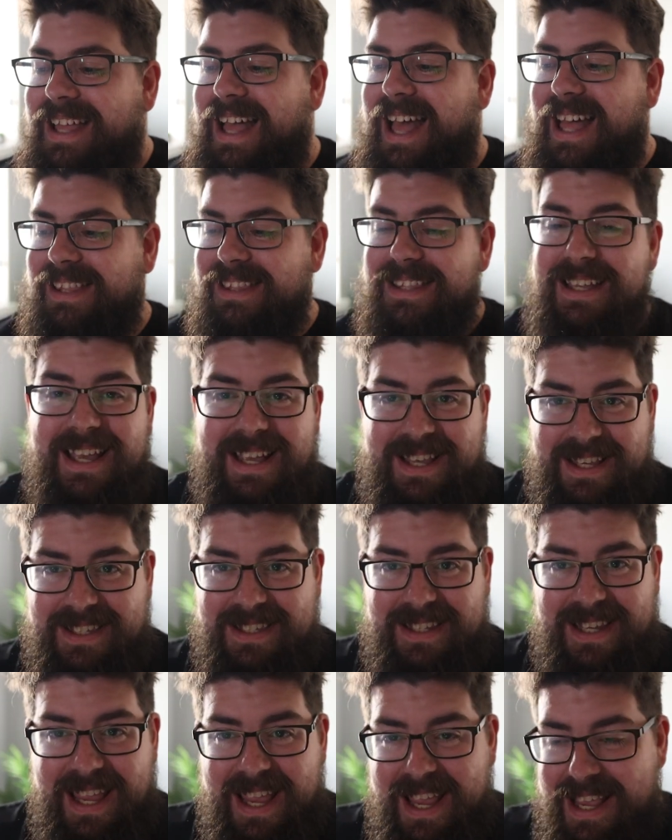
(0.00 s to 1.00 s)
And
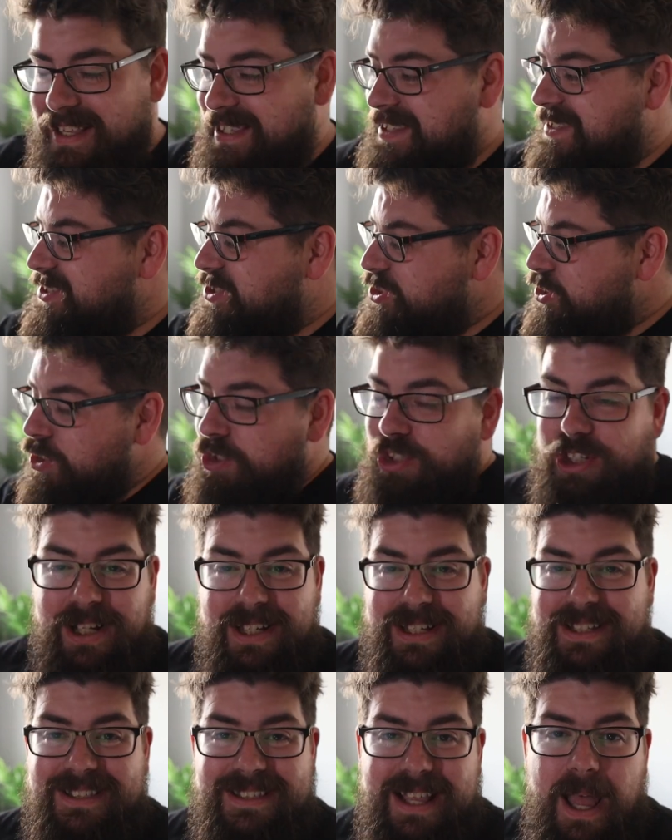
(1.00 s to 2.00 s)
this is such
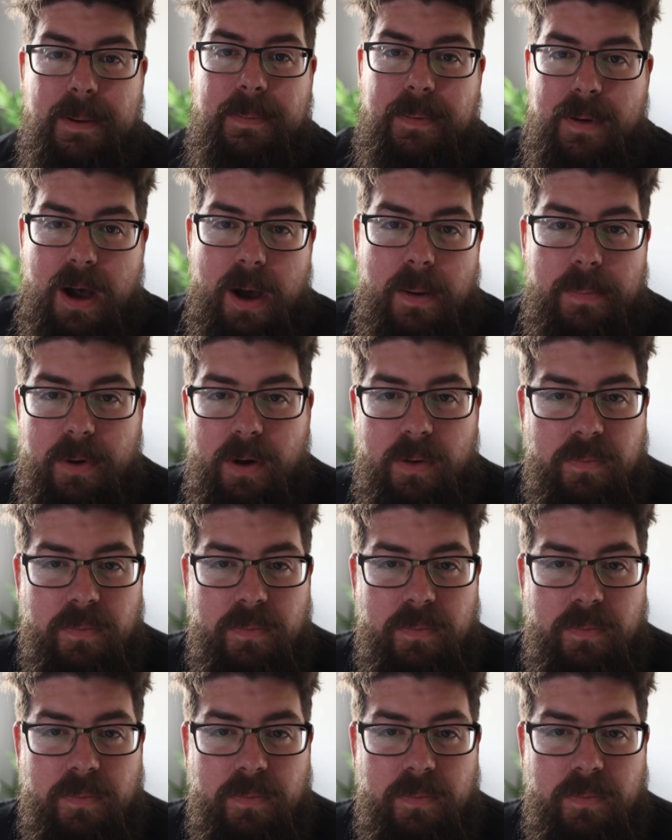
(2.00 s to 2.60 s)
a step up